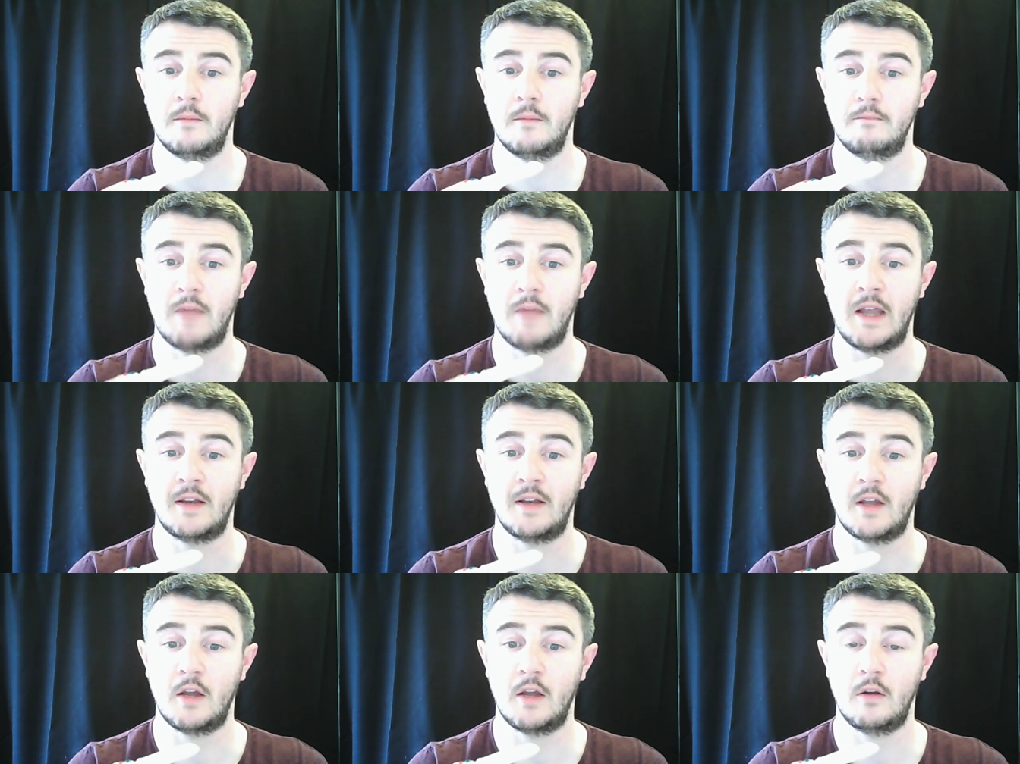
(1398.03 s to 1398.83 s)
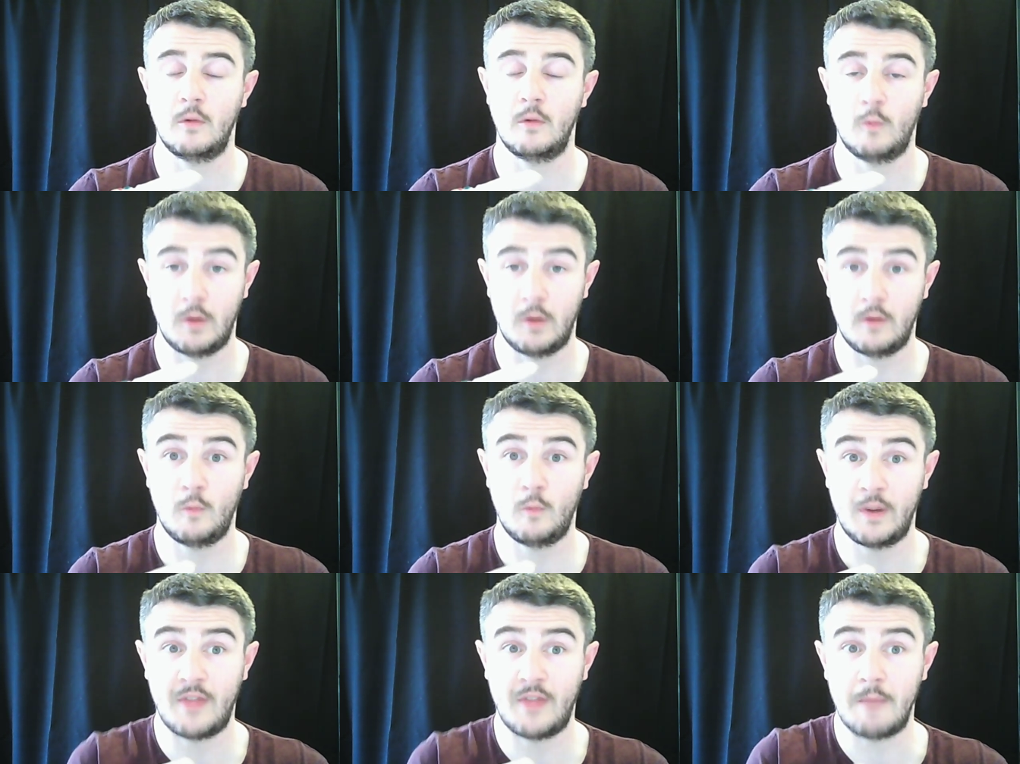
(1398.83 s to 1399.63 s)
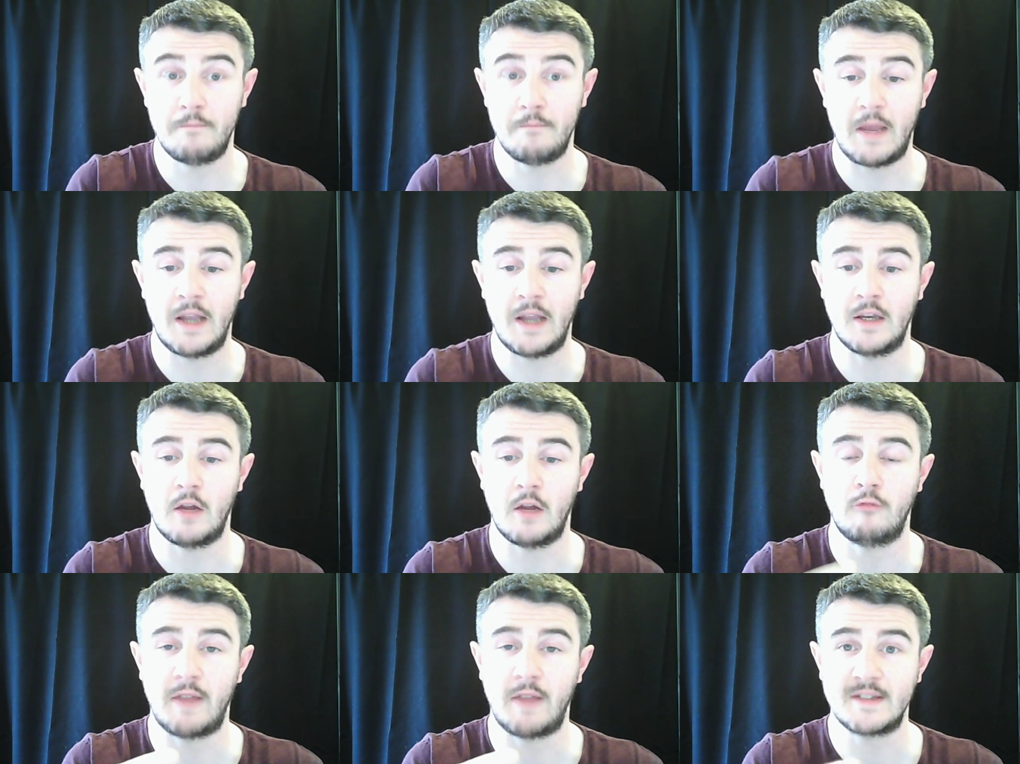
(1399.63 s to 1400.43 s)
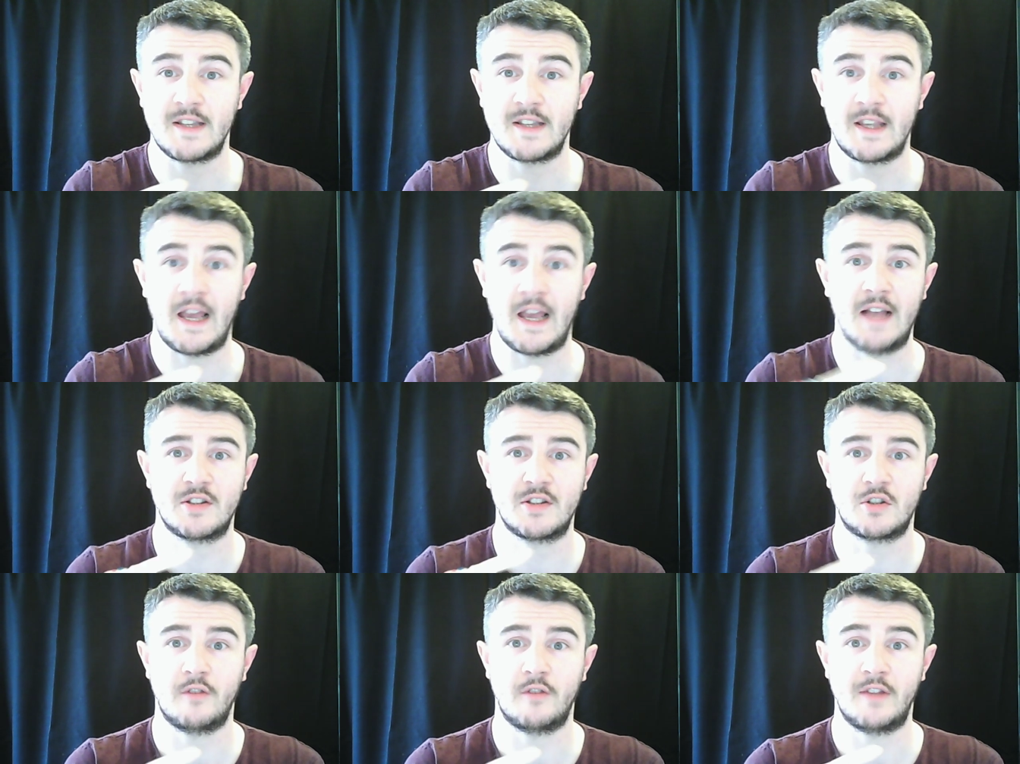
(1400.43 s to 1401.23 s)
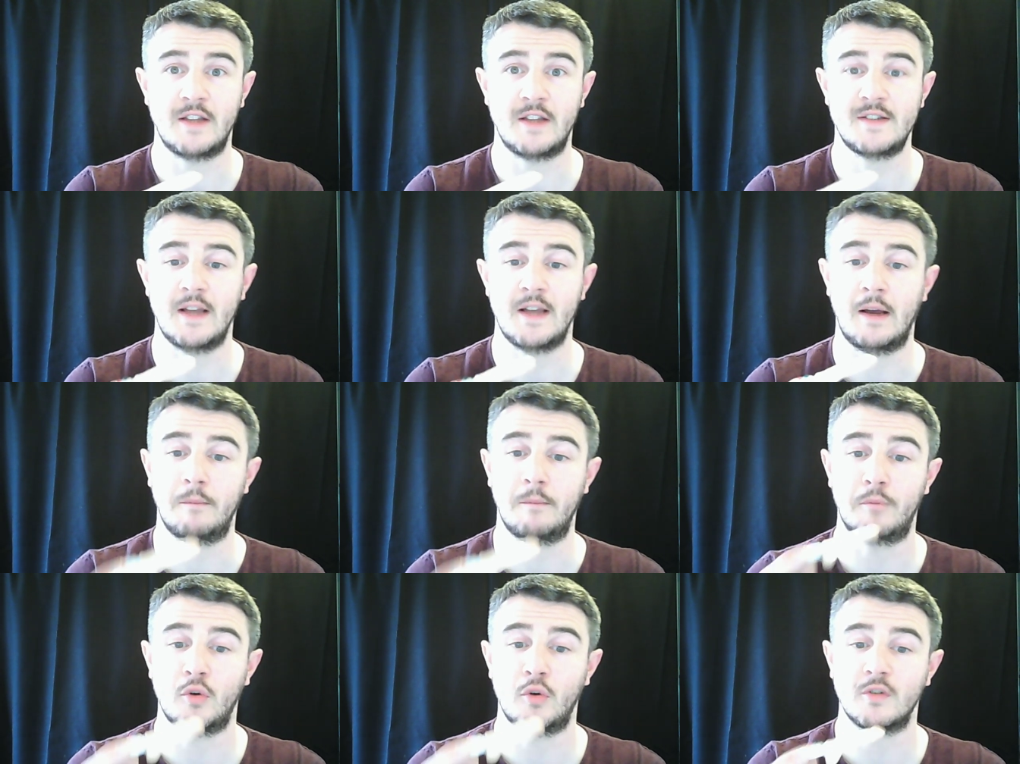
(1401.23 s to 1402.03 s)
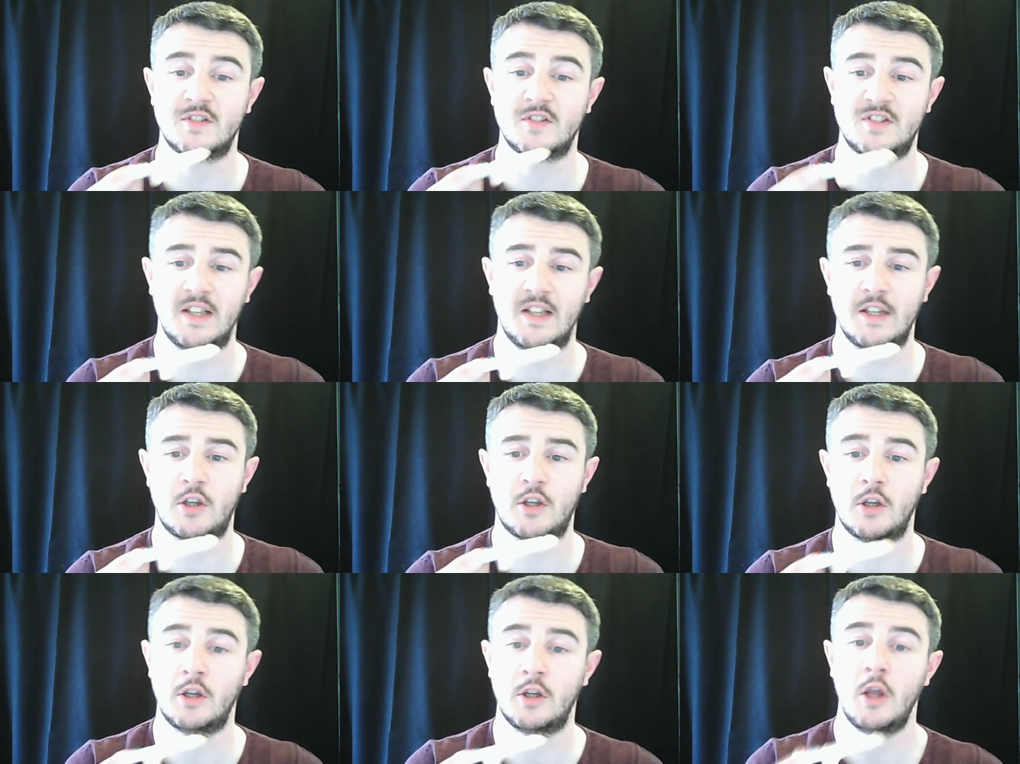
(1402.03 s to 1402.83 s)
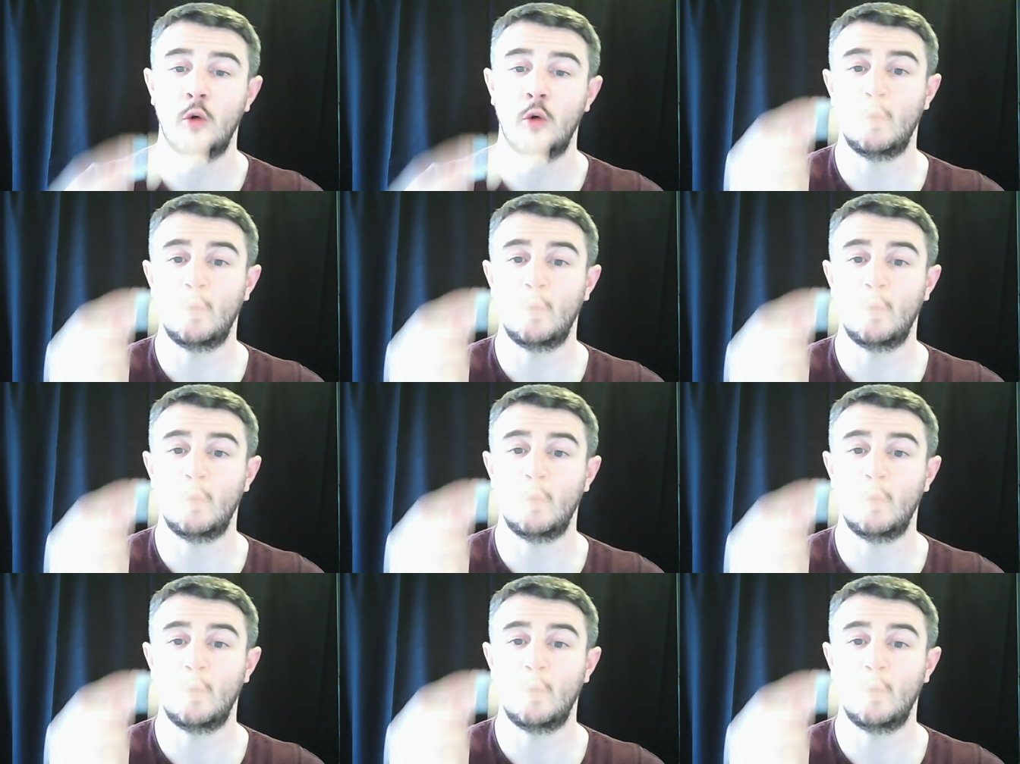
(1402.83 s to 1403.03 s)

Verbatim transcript: made uh, we we then made a resin cast of it and poured silicon